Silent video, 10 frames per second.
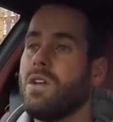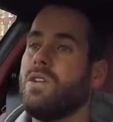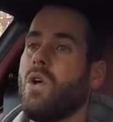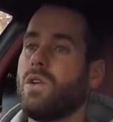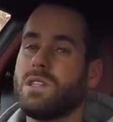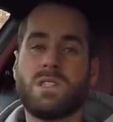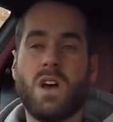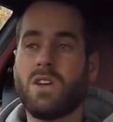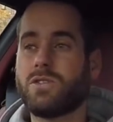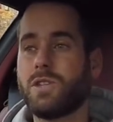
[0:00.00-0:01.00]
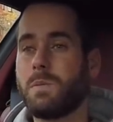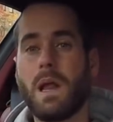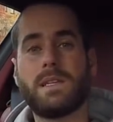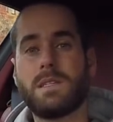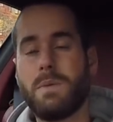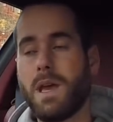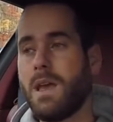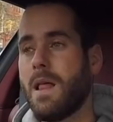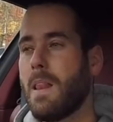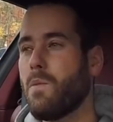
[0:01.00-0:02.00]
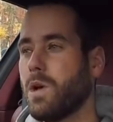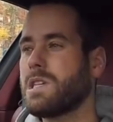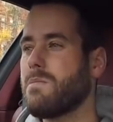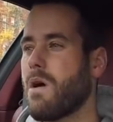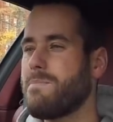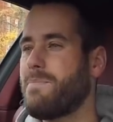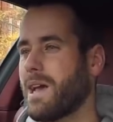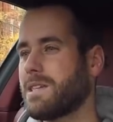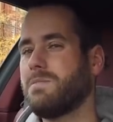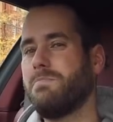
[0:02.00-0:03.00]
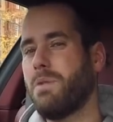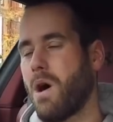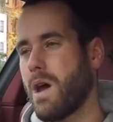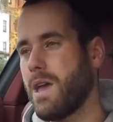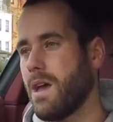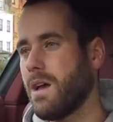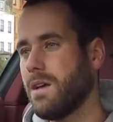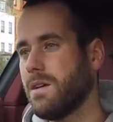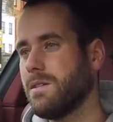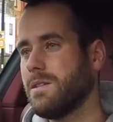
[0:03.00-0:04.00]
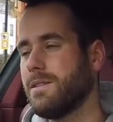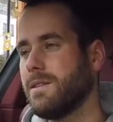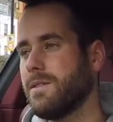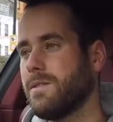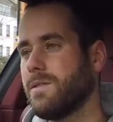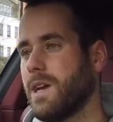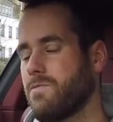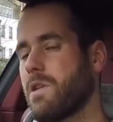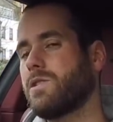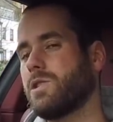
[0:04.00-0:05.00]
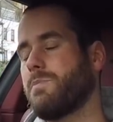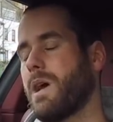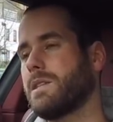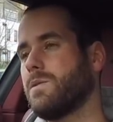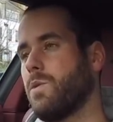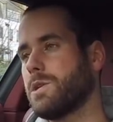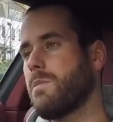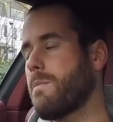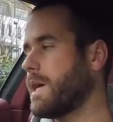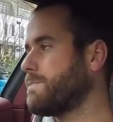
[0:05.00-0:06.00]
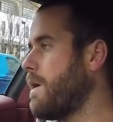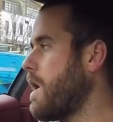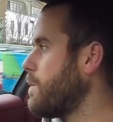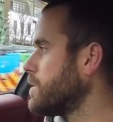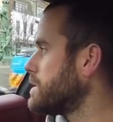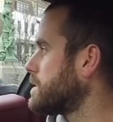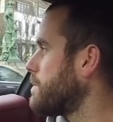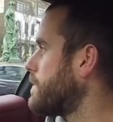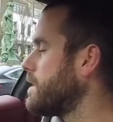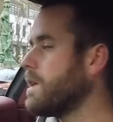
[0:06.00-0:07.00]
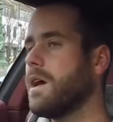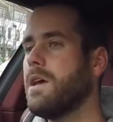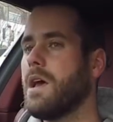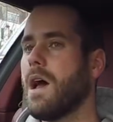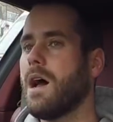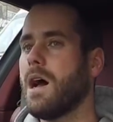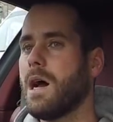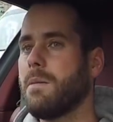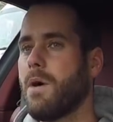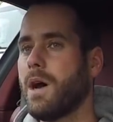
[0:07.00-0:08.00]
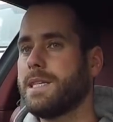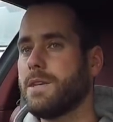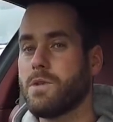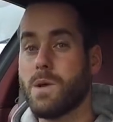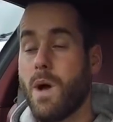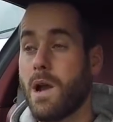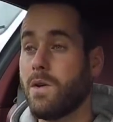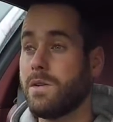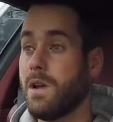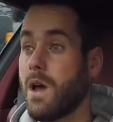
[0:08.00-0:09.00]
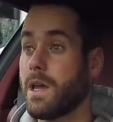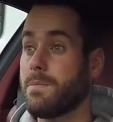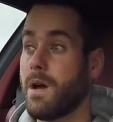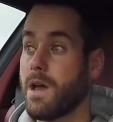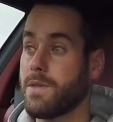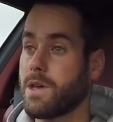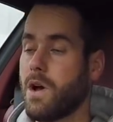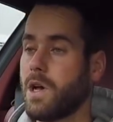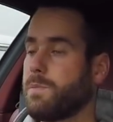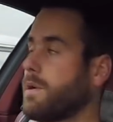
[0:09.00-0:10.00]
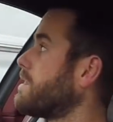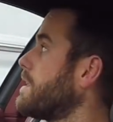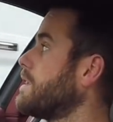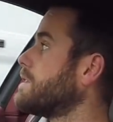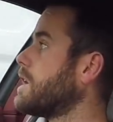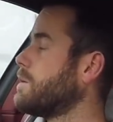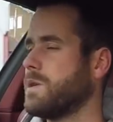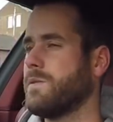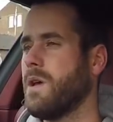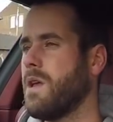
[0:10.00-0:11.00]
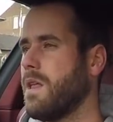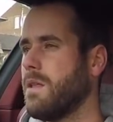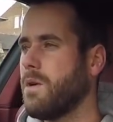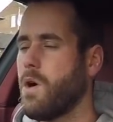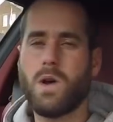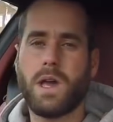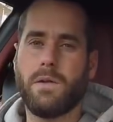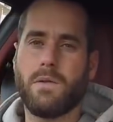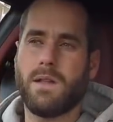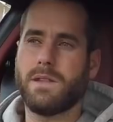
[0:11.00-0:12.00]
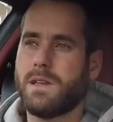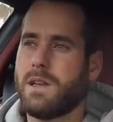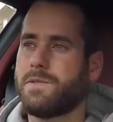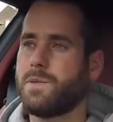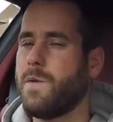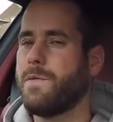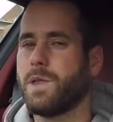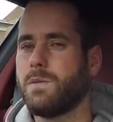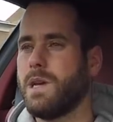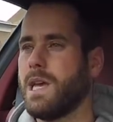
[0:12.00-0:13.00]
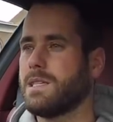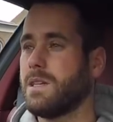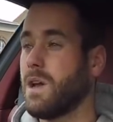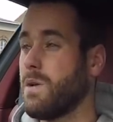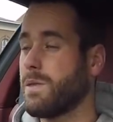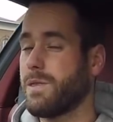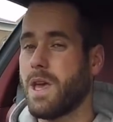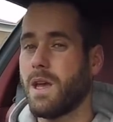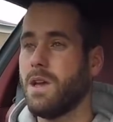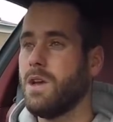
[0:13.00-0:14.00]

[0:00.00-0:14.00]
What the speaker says: not a disastrous place to be. Wasn't my best buy in retrospect. Wasn't my best buy. It wasn't something that I did really well on like my other cars, but I think in terms of honking around in an F12 for 3 years, I don't think